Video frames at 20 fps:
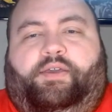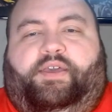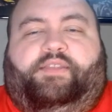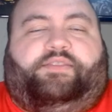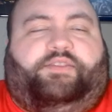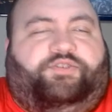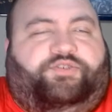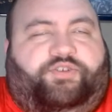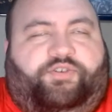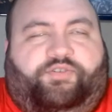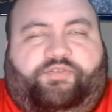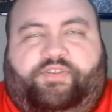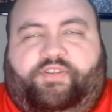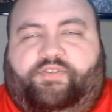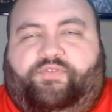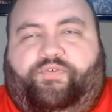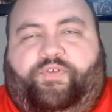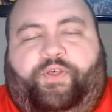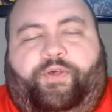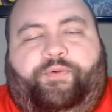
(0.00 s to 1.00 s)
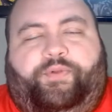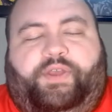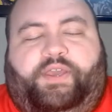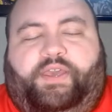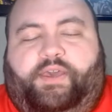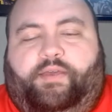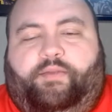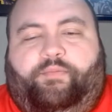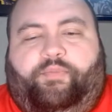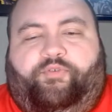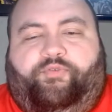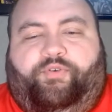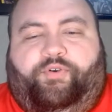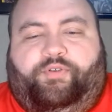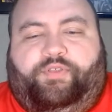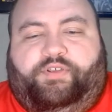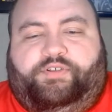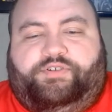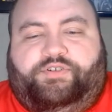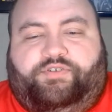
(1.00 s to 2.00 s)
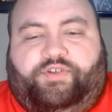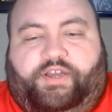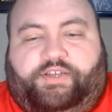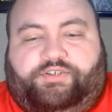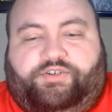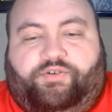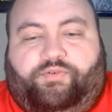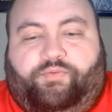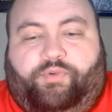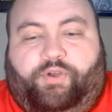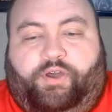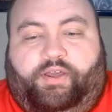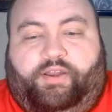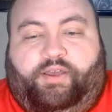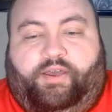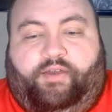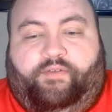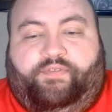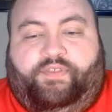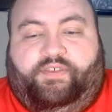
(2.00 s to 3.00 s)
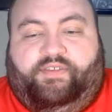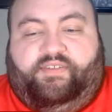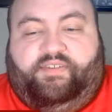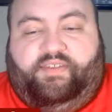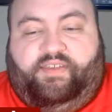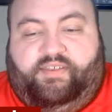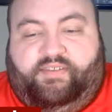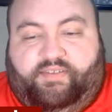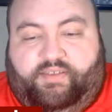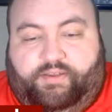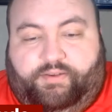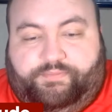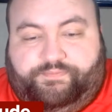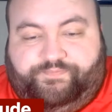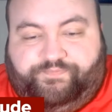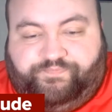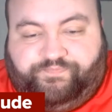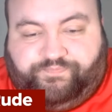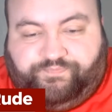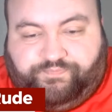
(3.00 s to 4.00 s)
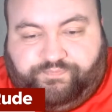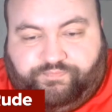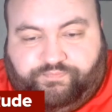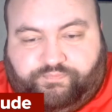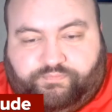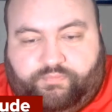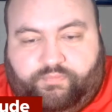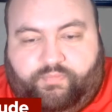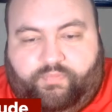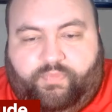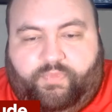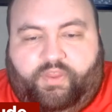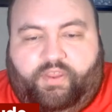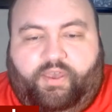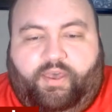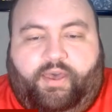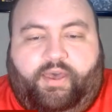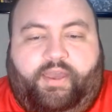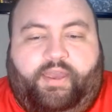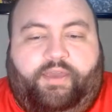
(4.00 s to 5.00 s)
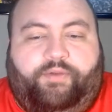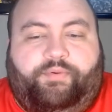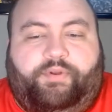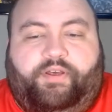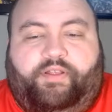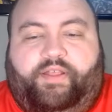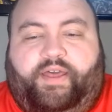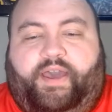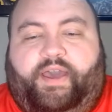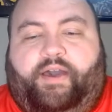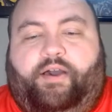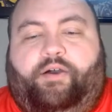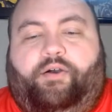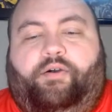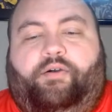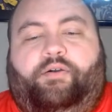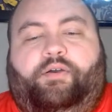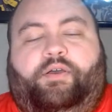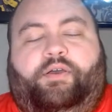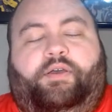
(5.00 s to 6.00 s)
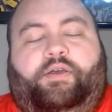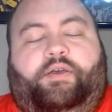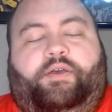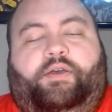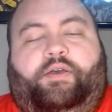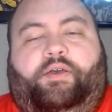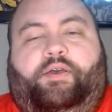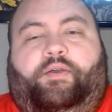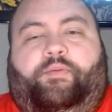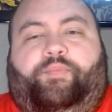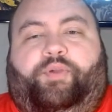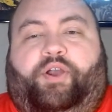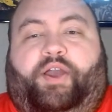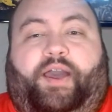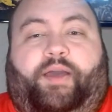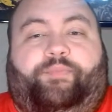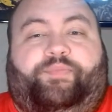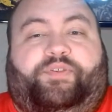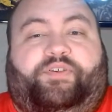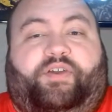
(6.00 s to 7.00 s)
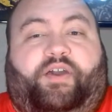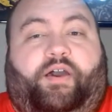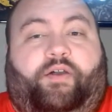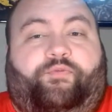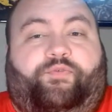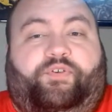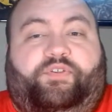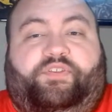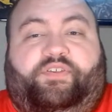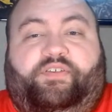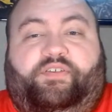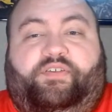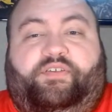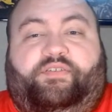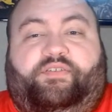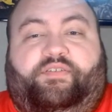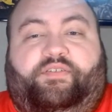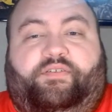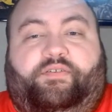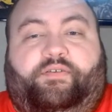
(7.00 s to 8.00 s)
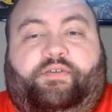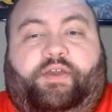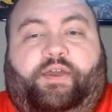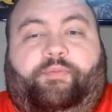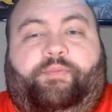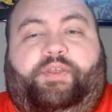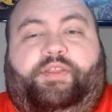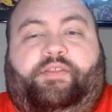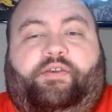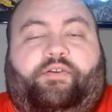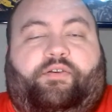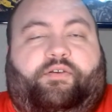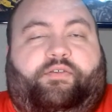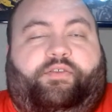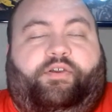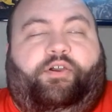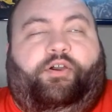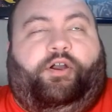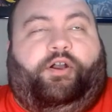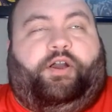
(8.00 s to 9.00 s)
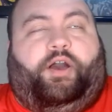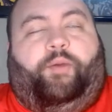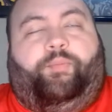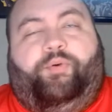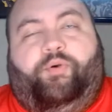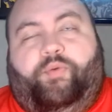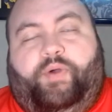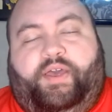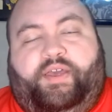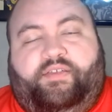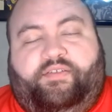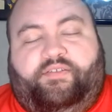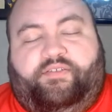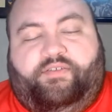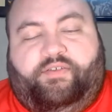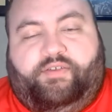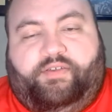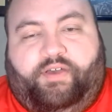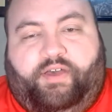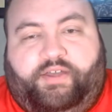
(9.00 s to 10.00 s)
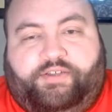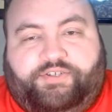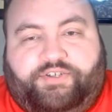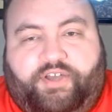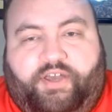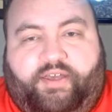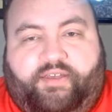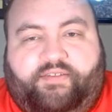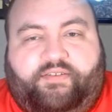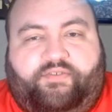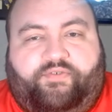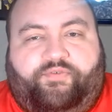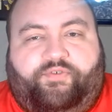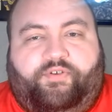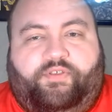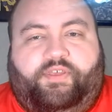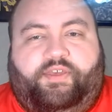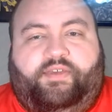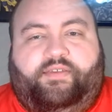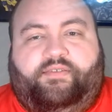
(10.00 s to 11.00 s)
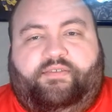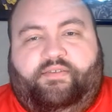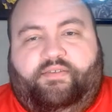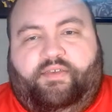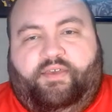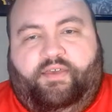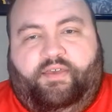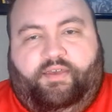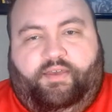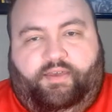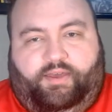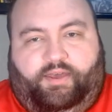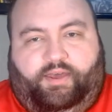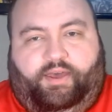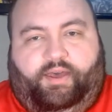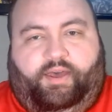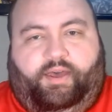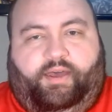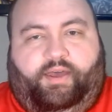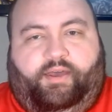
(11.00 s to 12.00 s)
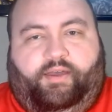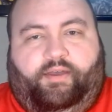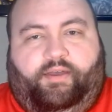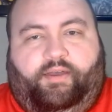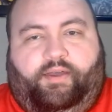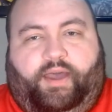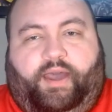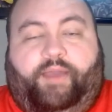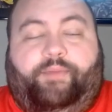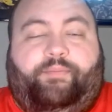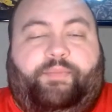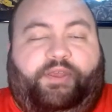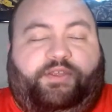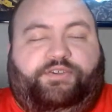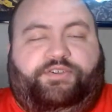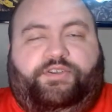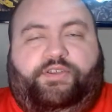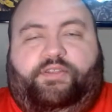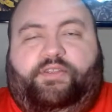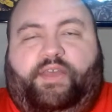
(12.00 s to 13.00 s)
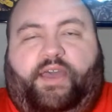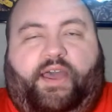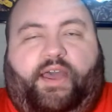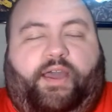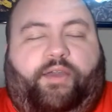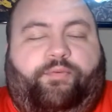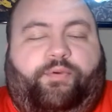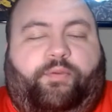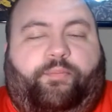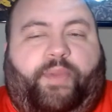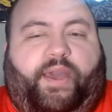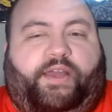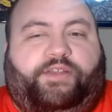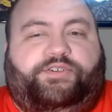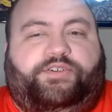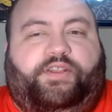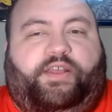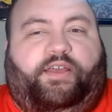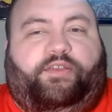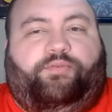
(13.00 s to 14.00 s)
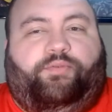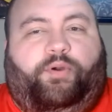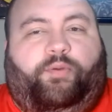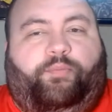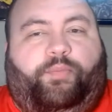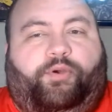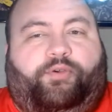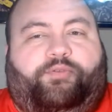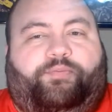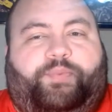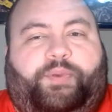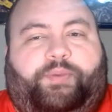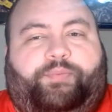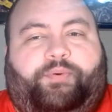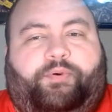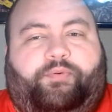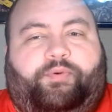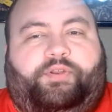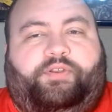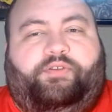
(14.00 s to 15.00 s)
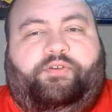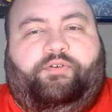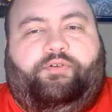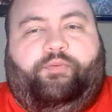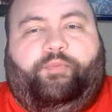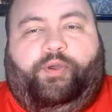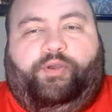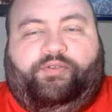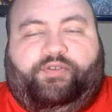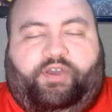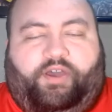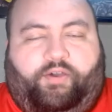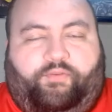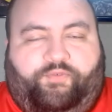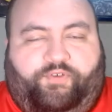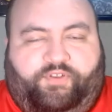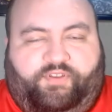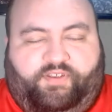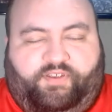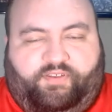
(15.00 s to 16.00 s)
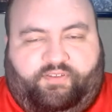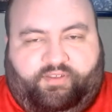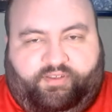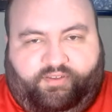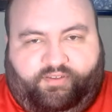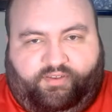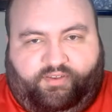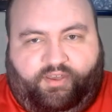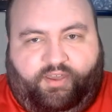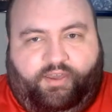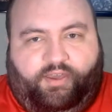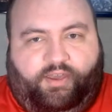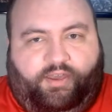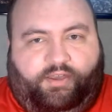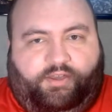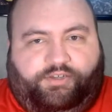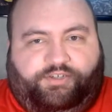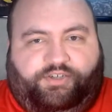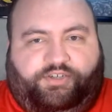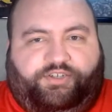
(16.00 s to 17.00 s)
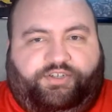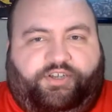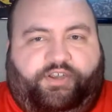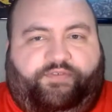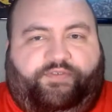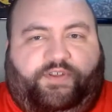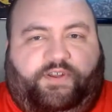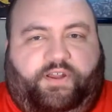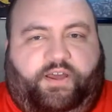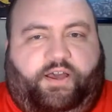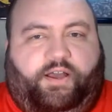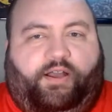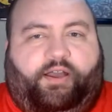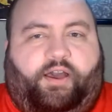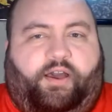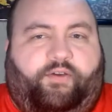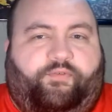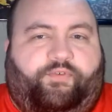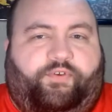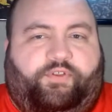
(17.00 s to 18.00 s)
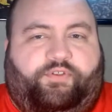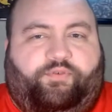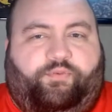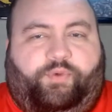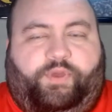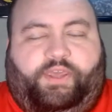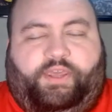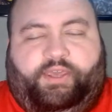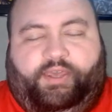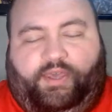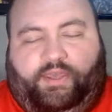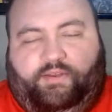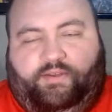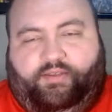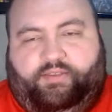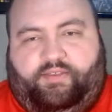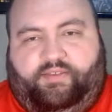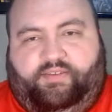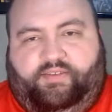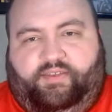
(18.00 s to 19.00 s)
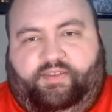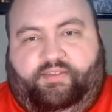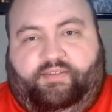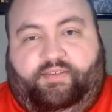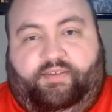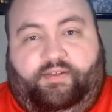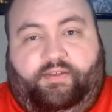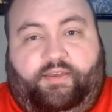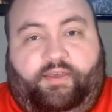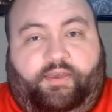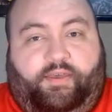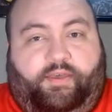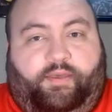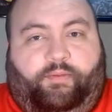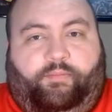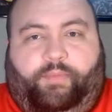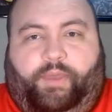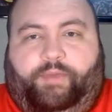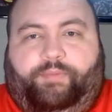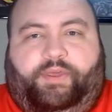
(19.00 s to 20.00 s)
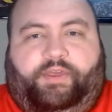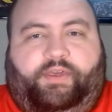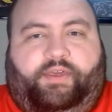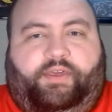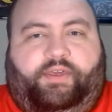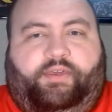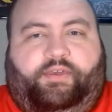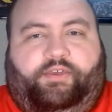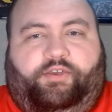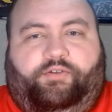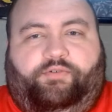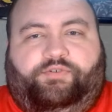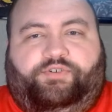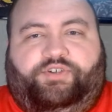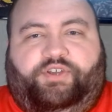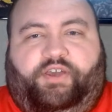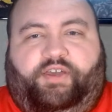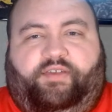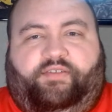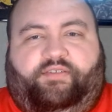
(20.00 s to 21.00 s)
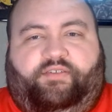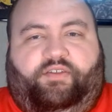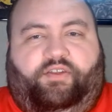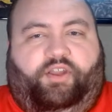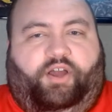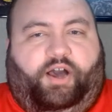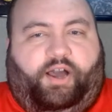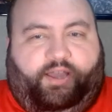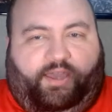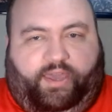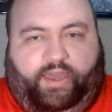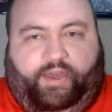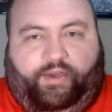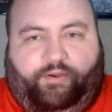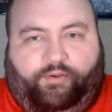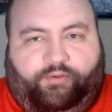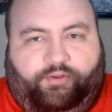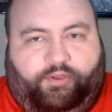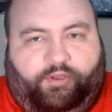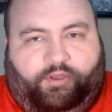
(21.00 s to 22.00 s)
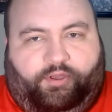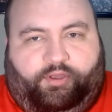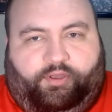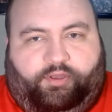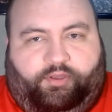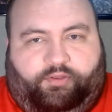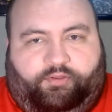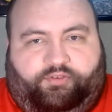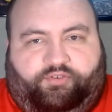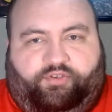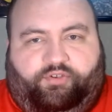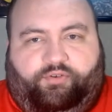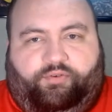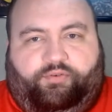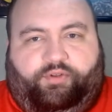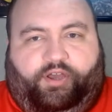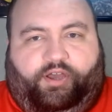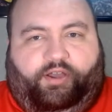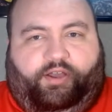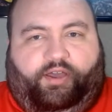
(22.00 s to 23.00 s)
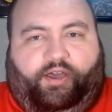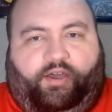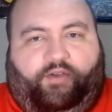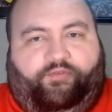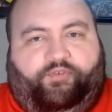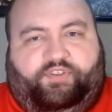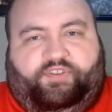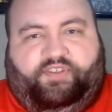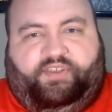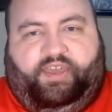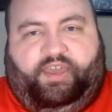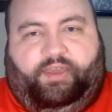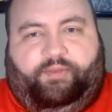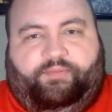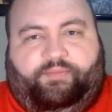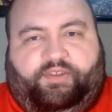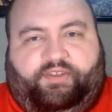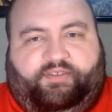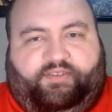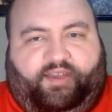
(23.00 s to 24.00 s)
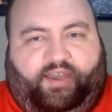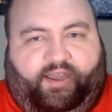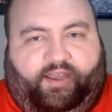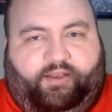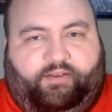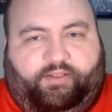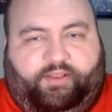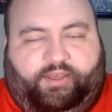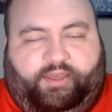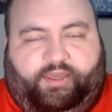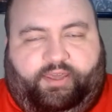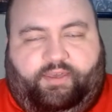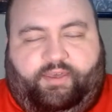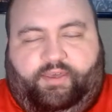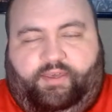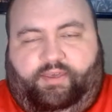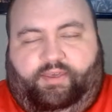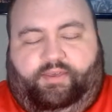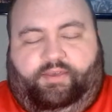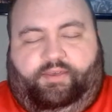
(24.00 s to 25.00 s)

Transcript: get the juices flowing again before the stretch run of the season. Uh, it would allow perhaps conferences. I mean, there there are a couple ways to adjust for this. Uh, I mentioned that I would imagine that's what most people would do, or most conferences is just shift a non-conference week into the season. Maybe you just knock out two non-conference games entirely,